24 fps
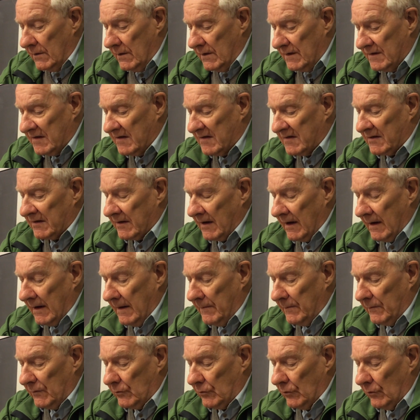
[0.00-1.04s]

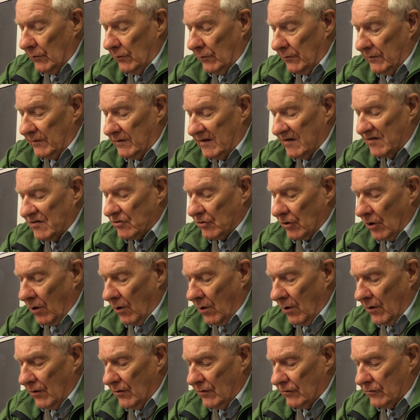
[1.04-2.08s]
system, to
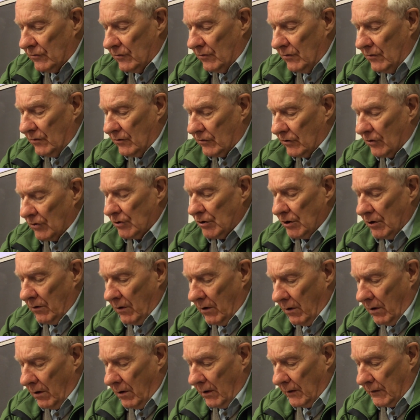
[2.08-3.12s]
destroy the
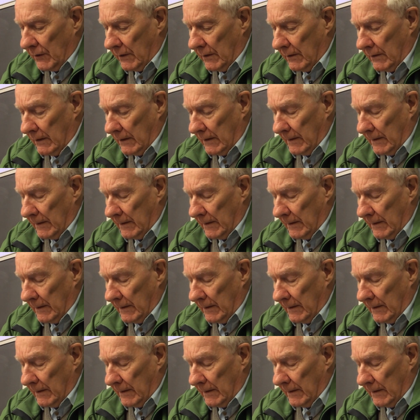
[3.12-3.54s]
social order.